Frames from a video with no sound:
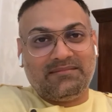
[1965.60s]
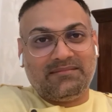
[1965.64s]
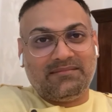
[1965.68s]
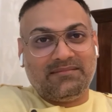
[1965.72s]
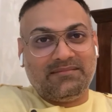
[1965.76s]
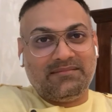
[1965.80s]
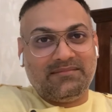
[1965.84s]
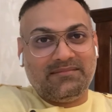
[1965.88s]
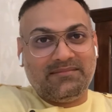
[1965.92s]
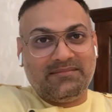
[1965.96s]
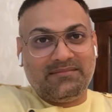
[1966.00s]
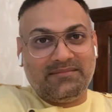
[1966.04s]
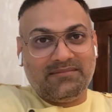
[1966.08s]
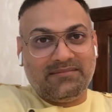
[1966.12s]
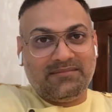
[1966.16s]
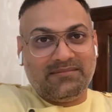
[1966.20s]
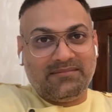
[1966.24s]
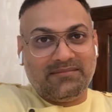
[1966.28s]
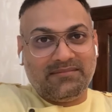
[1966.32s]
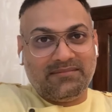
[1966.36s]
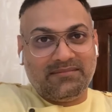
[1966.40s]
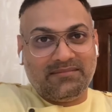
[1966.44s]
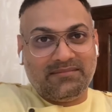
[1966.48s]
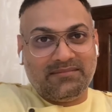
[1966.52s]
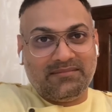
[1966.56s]

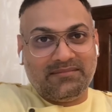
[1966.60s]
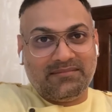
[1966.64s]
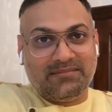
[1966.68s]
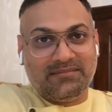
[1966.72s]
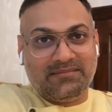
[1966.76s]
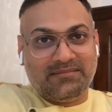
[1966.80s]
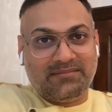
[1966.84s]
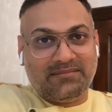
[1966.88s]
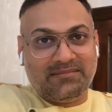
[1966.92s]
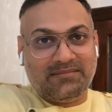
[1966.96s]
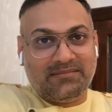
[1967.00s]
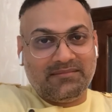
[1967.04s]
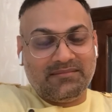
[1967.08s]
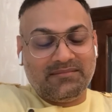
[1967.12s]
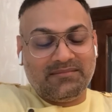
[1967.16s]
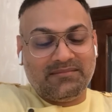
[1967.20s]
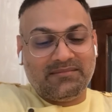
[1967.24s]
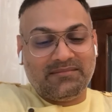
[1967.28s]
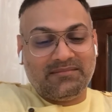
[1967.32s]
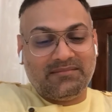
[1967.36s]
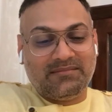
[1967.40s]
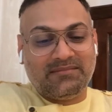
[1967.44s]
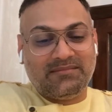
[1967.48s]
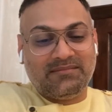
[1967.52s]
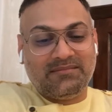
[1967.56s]

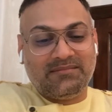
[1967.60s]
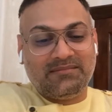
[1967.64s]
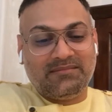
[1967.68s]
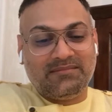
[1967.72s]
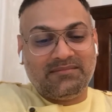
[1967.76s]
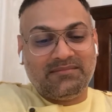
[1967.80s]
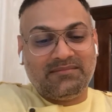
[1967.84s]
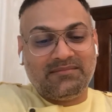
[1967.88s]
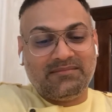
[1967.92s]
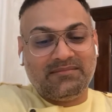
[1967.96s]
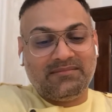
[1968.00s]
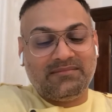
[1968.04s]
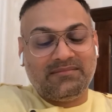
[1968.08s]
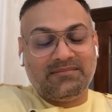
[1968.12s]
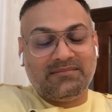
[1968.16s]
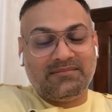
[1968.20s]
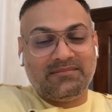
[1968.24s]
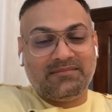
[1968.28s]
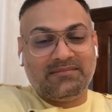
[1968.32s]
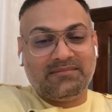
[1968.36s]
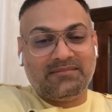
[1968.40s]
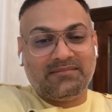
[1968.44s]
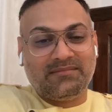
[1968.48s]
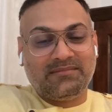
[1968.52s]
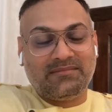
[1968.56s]

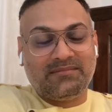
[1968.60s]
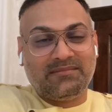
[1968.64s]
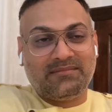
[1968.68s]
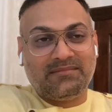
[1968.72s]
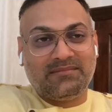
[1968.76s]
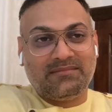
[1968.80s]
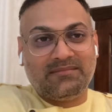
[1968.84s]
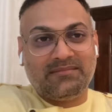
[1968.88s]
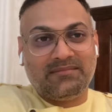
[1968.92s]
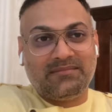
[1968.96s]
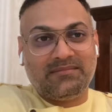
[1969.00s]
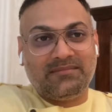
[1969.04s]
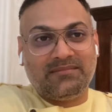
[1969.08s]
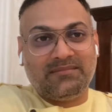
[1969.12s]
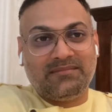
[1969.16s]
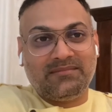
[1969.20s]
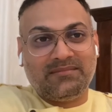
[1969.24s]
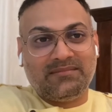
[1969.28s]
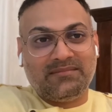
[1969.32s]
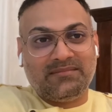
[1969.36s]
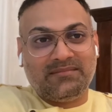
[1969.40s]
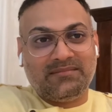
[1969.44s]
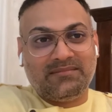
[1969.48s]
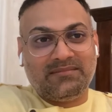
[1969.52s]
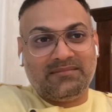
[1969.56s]

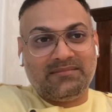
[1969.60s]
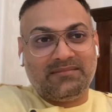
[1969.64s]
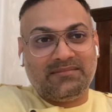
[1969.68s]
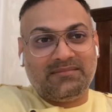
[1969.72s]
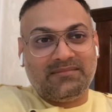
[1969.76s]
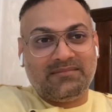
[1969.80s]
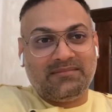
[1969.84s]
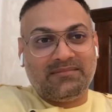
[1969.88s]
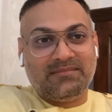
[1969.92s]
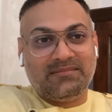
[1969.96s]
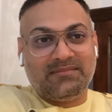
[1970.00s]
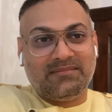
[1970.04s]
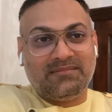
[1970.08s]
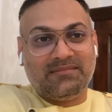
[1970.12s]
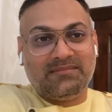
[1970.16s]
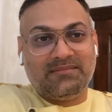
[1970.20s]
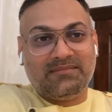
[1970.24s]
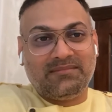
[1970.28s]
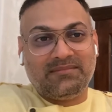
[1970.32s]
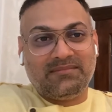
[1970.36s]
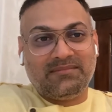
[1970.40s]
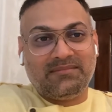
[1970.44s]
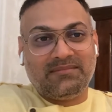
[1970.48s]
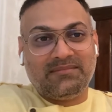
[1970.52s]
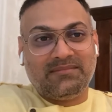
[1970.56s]

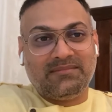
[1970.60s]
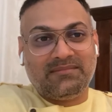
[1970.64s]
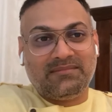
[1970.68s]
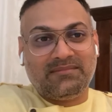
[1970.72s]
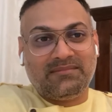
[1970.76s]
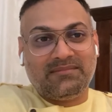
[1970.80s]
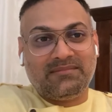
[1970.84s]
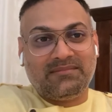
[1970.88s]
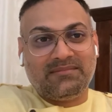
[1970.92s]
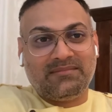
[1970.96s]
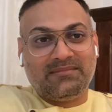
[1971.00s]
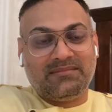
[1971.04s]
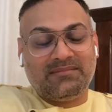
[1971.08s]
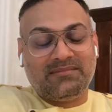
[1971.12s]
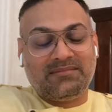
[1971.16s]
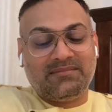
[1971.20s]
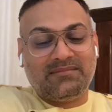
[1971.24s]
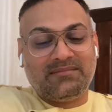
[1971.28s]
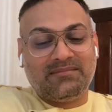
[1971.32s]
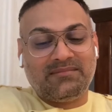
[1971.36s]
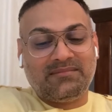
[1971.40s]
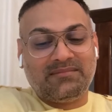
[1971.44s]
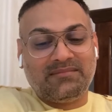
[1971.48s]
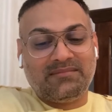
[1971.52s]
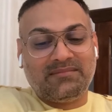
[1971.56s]

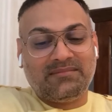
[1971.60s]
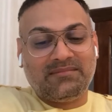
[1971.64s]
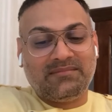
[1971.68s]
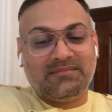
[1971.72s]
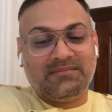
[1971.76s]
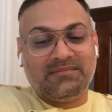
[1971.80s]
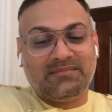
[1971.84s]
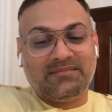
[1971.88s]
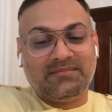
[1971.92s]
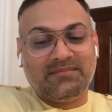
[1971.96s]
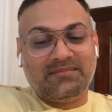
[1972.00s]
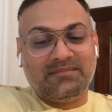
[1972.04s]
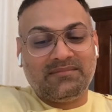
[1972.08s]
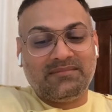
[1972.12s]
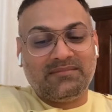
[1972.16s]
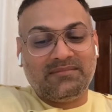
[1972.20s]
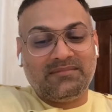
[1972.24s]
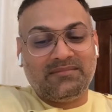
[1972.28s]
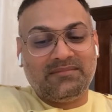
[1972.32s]
(not speaking)